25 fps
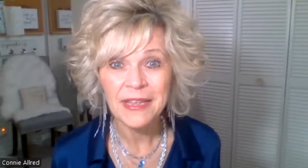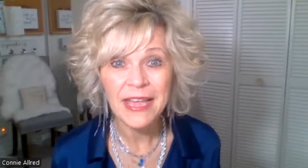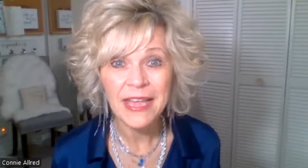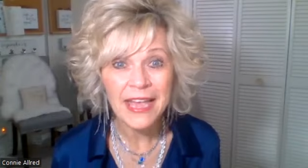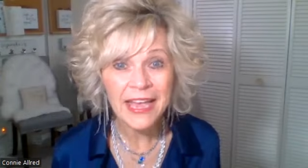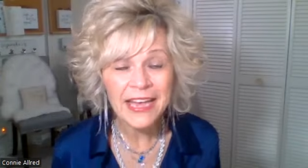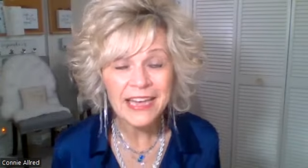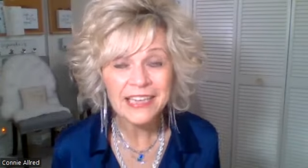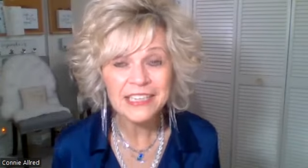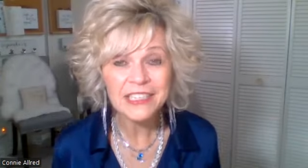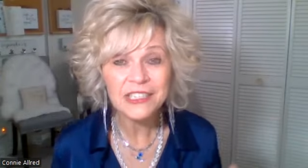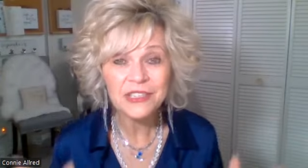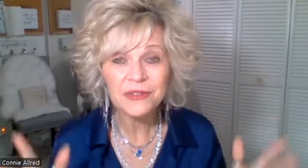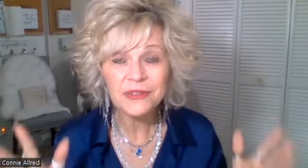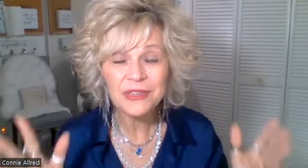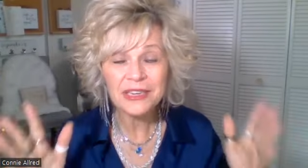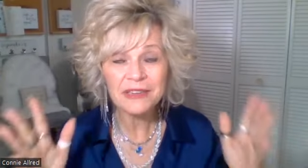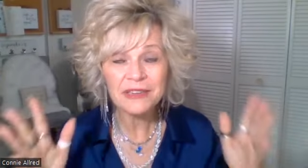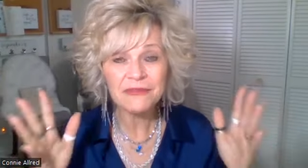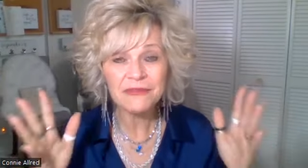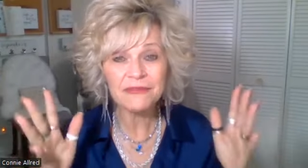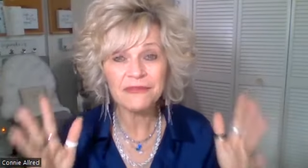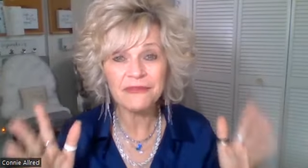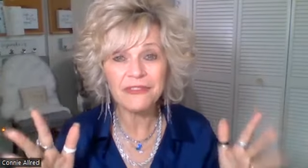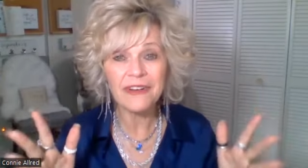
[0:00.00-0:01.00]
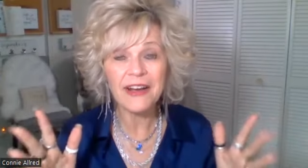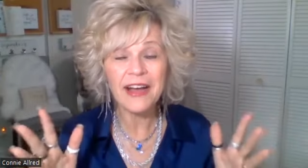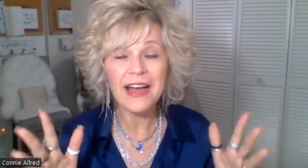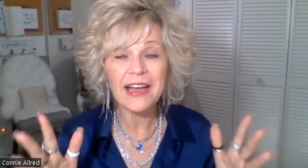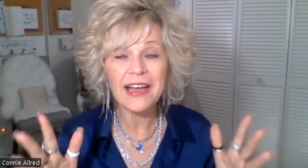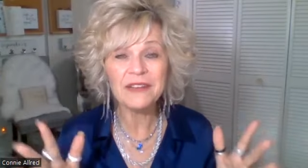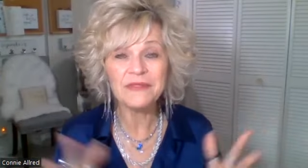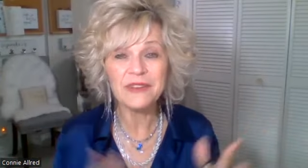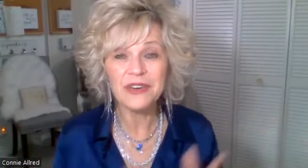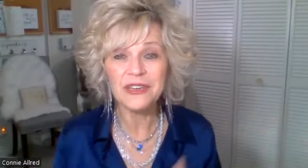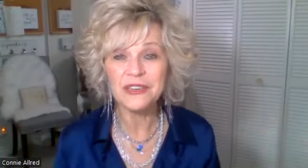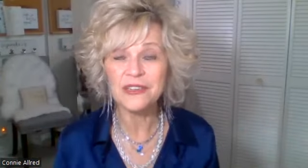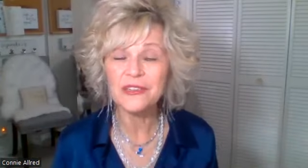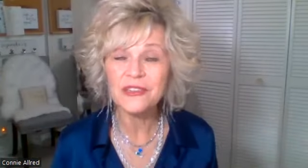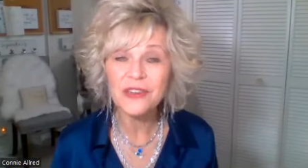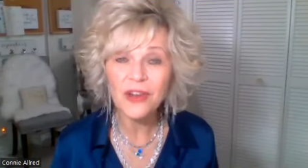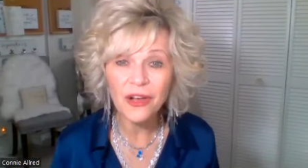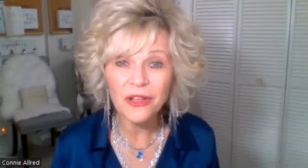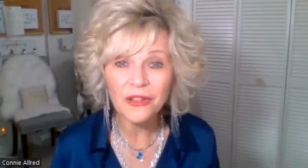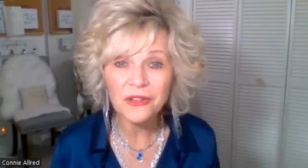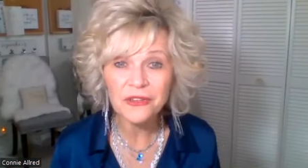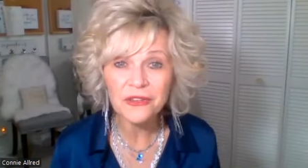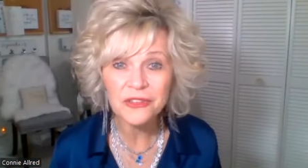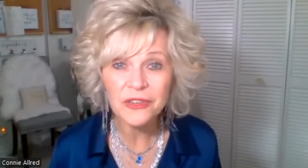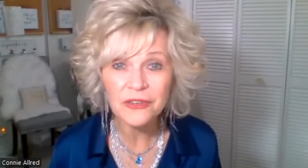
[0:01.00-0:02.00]
And you get
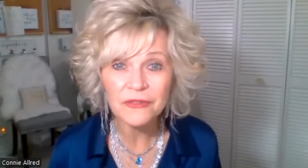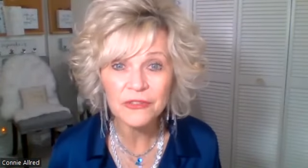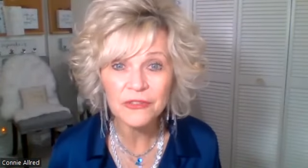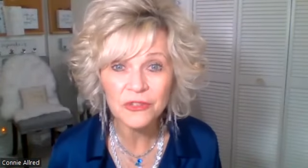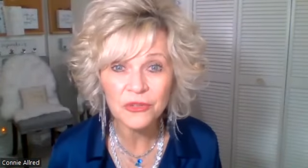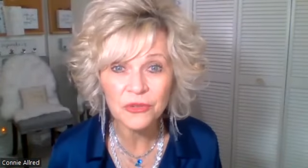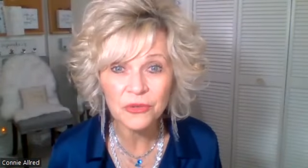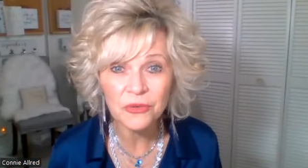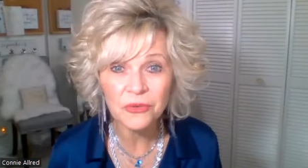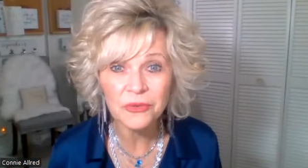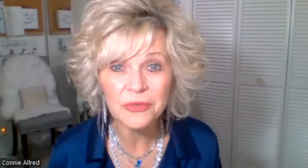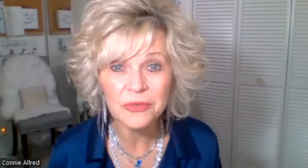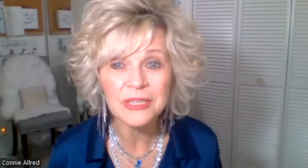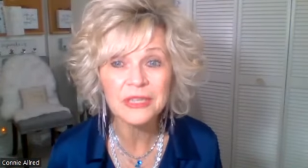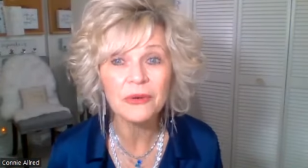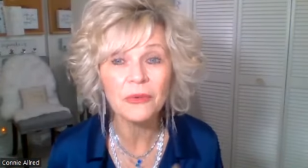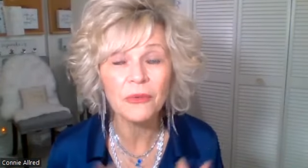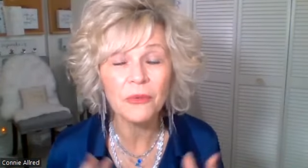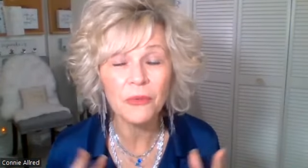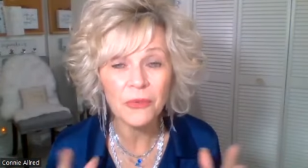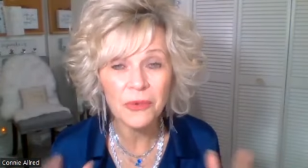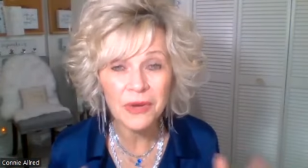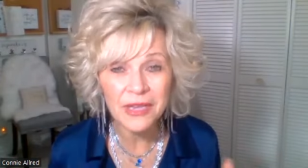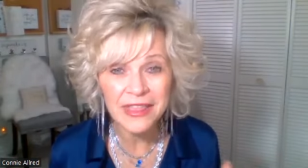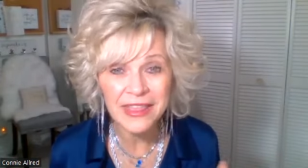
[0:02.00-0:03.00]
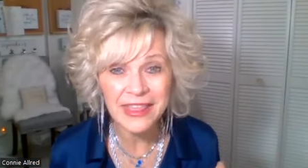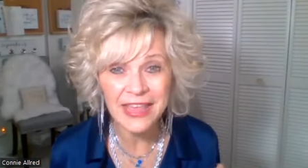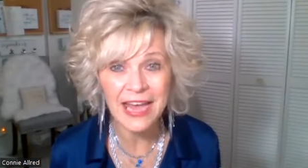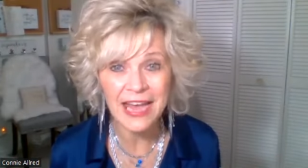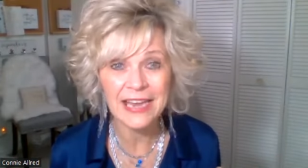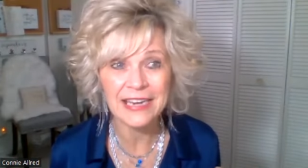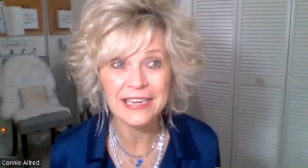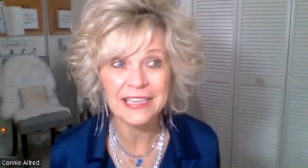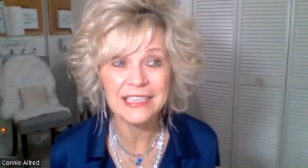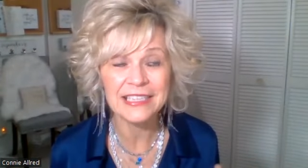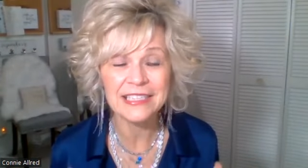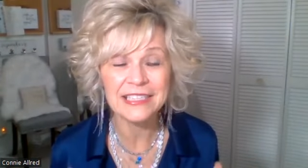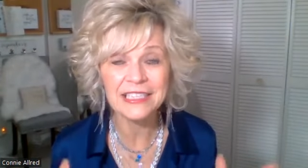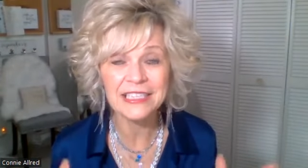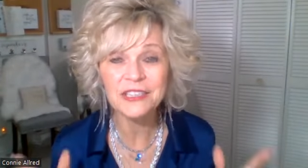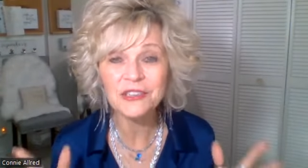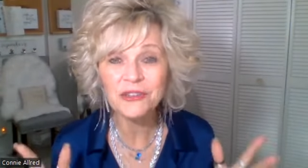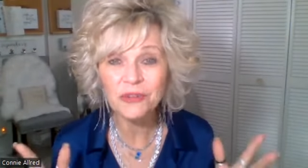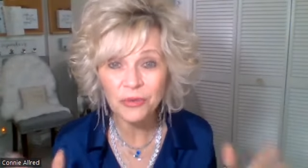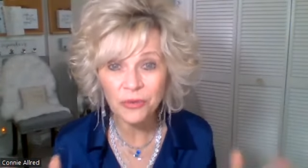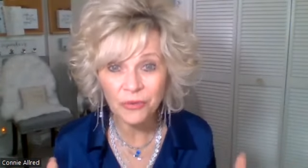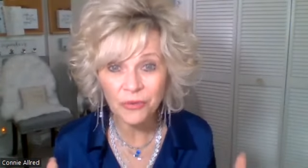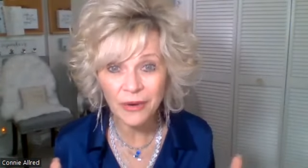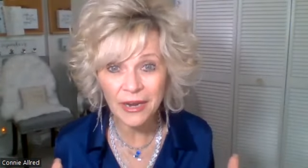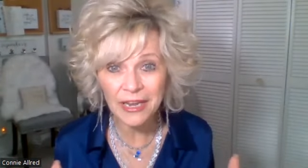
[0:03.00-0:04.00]
$500 of jewelry with that. It's
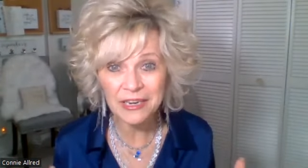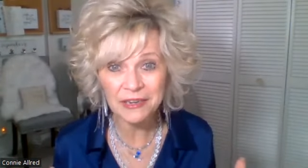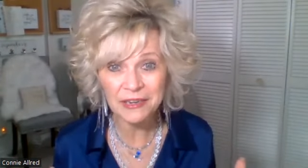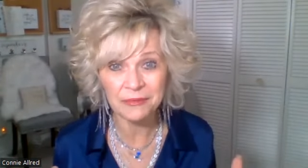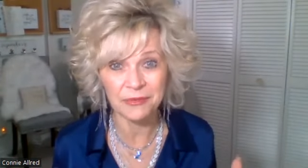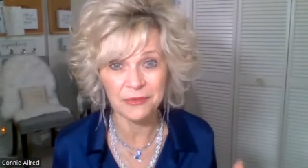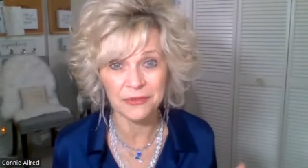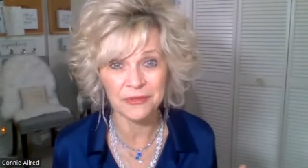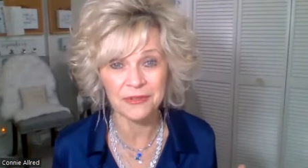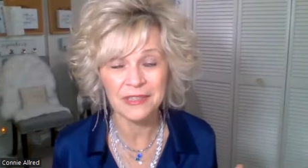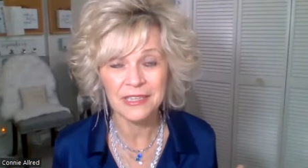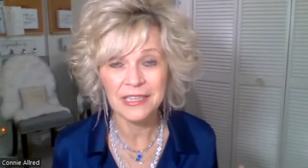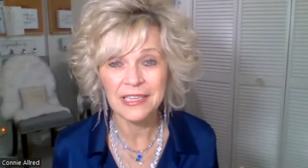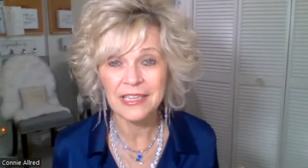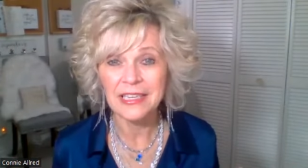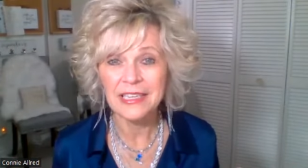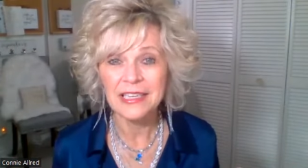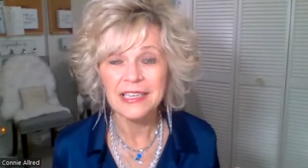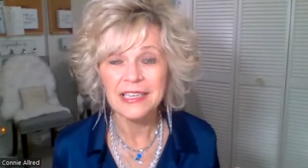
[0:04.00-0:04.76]
incredible.